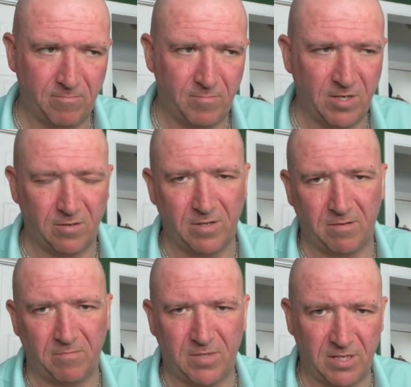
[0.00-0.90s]
You know,
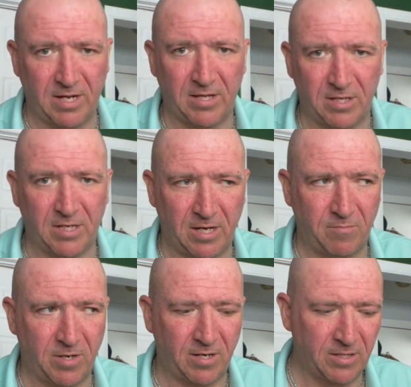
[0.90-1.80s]
stay the same
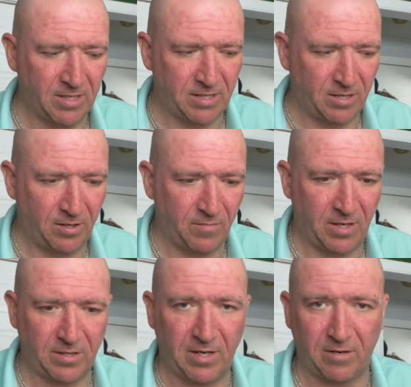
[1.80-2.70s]
because that's how you
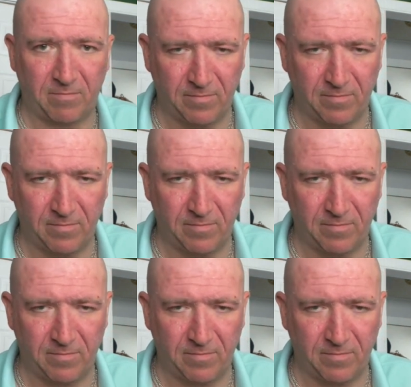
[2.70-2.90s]
make the...